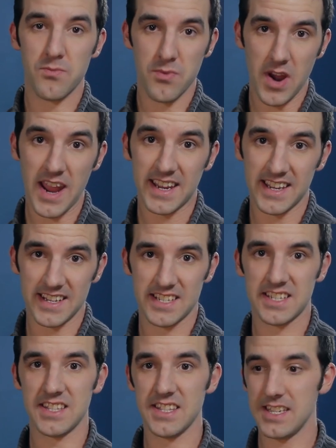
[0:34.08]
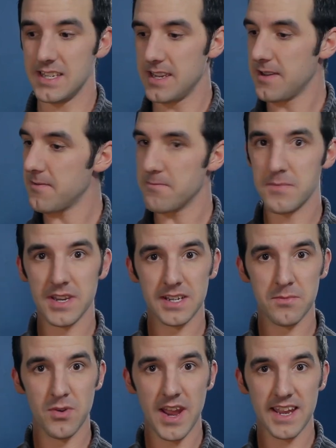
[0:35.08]
brackets, the
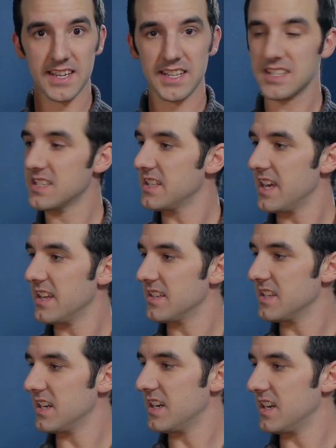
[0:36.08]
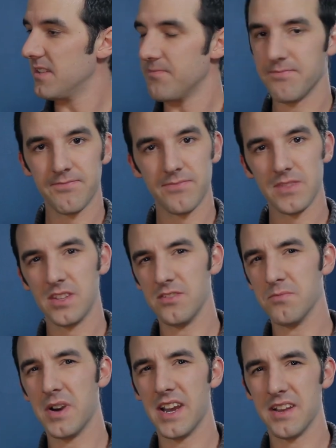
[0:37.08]
big brackets that
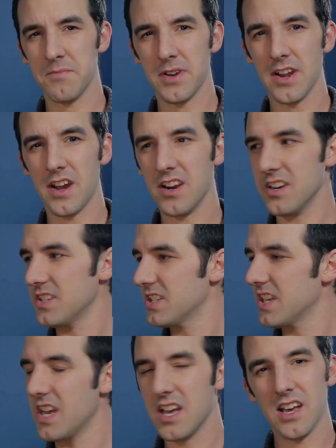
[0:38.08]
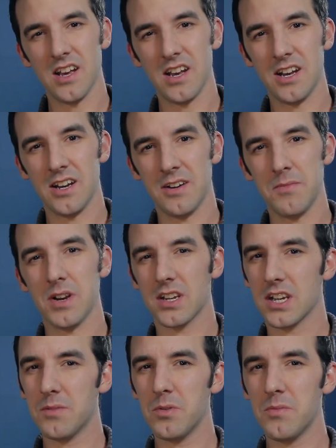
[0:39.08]
you'd buy at Menards. A
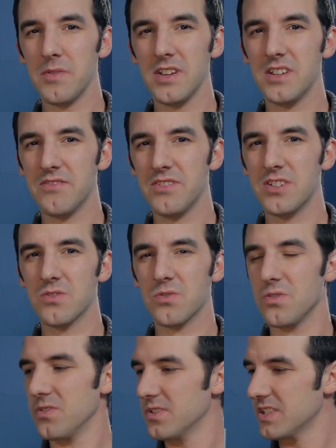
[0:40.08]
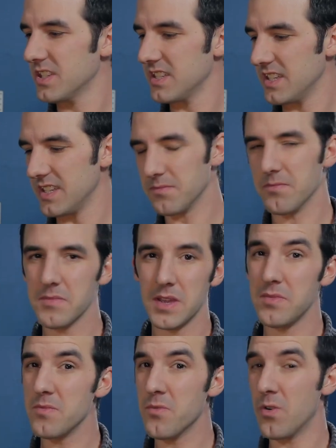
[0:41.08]
couple individuals, and
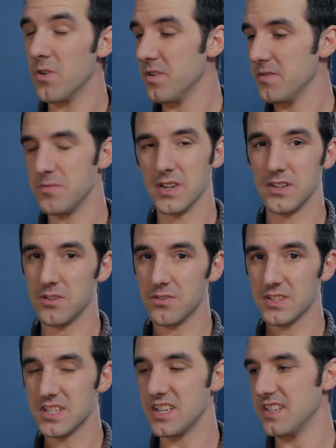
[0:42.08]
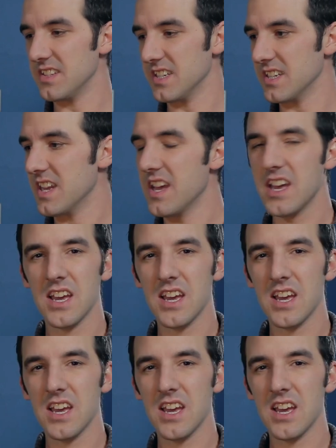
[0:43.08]
maybe more, but no one said anything,